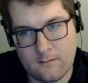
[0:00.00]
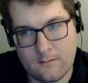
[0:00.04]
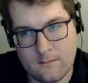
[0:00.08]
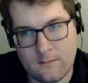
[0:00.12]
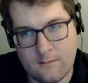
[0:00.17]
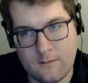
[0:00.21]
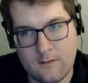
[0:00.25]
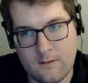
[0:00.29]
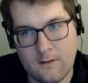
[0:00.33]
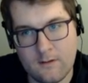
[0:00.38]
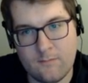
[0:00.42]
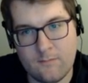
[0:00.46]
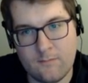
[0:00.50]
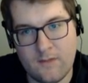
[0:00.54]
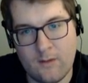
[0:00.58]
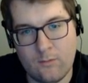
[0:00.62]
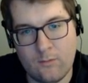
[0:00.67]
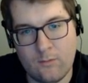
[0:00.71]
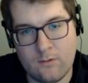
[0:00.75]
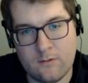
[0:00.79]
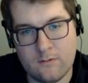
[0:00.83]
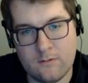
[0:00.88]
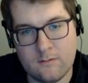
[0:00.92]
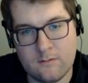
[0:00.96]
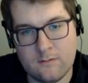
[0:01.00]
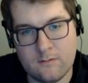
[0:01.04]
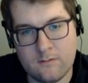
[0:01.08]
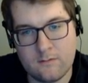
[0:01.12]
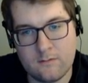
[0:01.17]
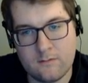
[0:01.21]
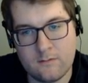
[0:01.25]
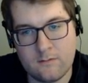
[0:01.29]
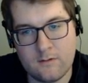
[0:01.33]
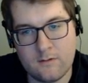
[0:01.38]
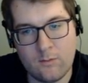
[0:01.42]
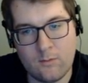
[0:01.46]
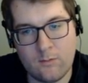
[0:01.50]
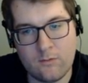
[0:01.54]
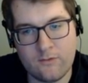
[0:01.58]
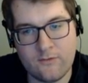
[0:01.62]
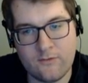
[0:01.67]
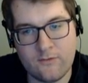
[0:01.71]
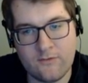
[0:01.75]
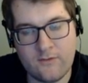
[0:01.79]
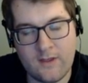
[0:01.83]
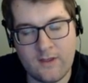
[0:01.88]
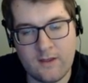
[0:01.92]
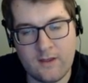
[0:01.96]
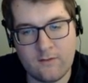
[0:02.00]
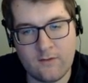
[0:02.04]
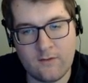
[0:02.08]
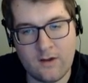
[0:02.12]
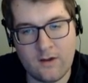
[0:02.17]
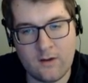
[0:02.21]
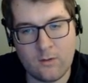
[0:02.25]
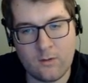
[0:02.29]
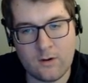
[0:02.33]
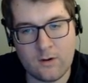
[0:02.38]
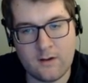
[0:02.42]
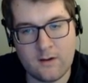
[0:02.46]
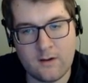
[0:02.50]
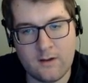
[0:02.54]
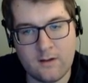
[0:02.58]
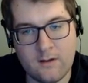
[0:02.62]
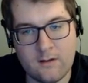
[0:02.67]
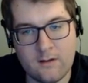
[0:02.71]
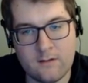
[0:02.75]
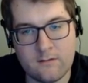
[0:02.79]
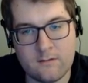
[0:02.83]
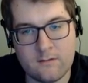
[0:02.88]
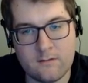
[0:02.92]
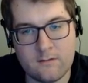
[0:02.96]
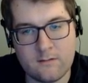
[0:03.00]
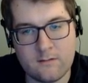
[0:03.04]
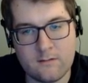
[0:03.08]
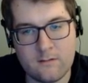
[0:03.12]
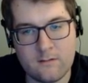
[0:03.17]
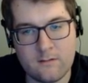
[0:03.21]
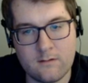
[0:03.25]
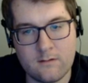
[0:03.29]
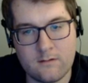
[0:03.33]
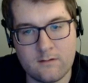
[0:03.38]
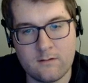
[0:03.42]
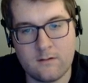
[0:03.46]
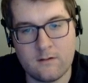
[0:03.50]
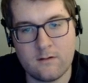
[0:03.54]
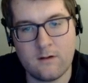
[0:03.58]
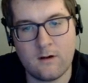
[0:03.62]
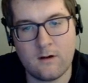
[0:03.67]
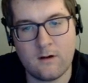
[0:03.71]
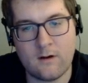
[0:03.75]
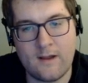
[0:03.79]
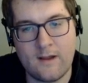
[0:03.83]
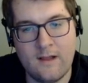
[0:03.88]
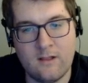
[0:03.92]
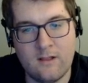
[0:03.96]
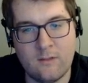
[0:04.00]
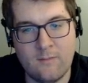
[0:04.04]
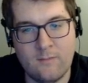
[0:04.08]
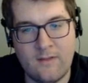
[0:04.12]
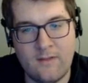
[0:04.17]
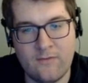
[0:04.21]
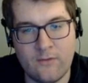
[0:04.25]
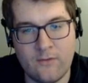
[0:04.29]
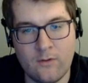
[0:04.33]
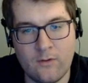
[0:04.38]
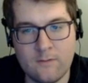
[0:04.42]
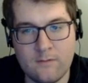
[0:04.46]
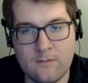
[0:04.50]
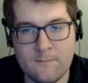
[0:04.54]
Yep, that will save our elemental.